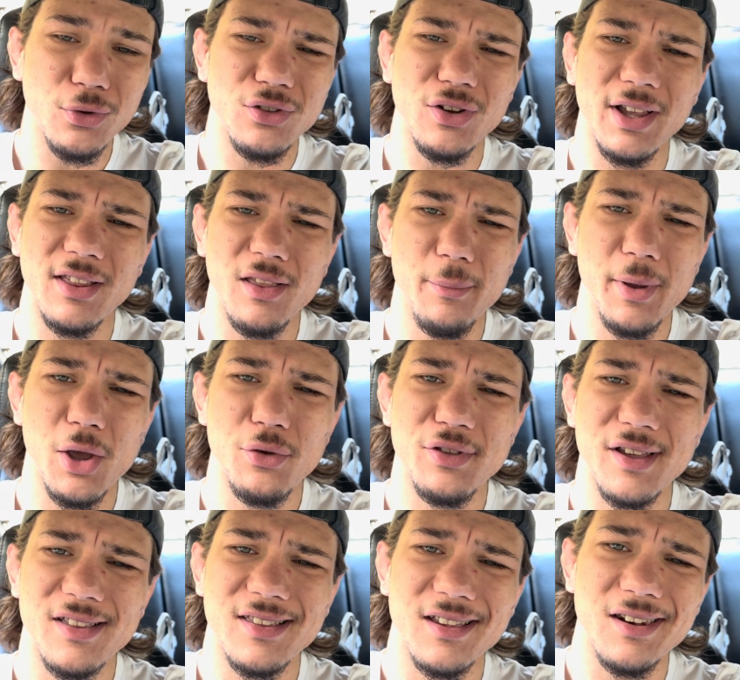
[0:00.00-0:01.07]
We're
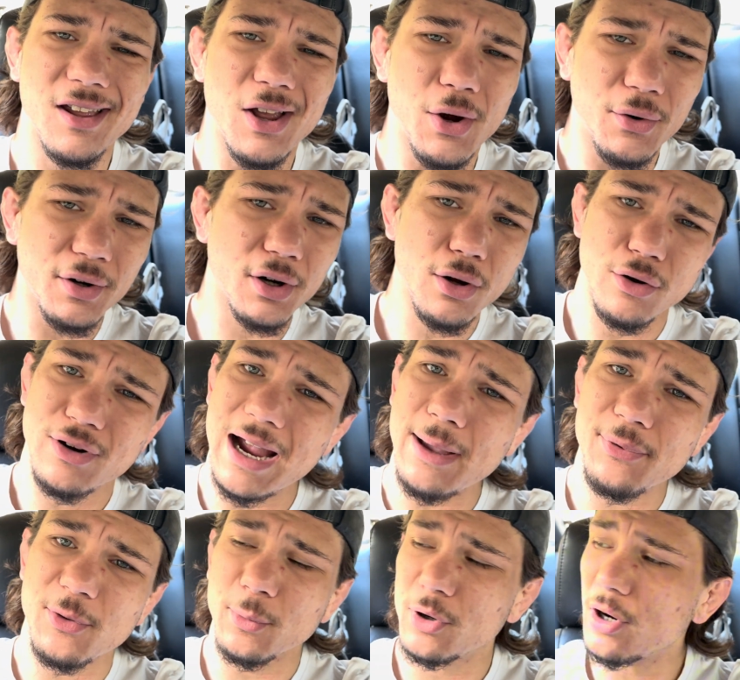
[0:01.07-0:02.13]
gonna go grab some